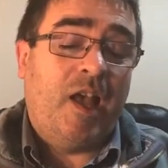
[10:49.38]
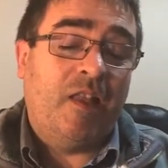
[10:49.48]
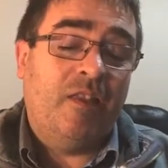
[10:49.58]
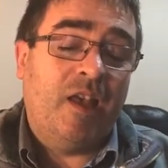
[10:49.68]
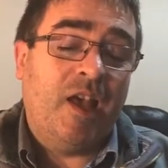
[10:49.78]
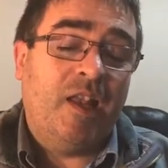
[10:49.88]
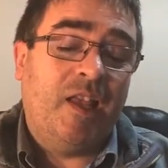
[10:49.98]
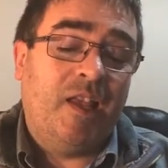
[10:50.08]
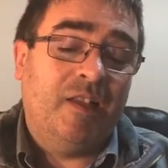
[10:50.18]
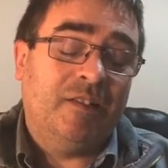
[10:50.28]
And
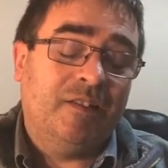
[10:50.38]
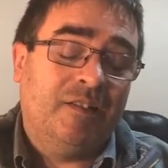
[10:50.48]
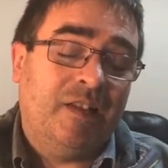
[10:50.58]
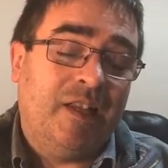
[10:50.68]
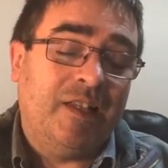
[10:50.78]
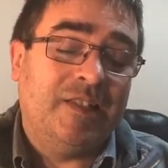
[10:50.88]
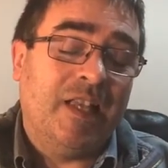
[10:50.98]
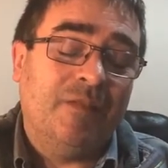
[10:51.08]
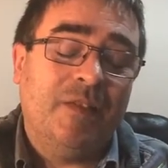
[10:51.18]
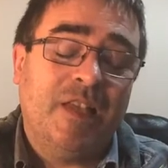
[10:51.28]
that in
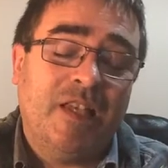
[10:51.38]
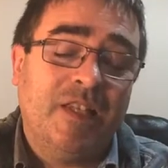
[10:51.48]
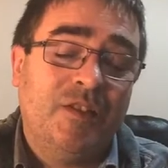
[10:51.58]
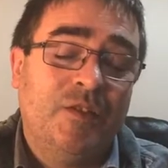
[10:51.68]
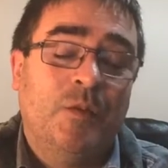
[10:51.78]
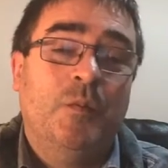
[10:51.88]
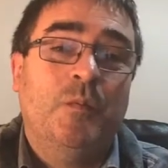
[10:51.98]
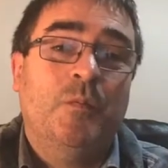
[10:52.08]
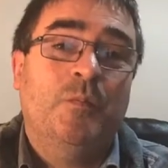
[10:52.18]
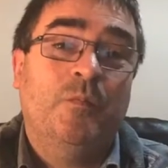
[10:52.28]
itself is
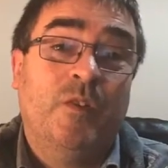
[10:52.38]
so,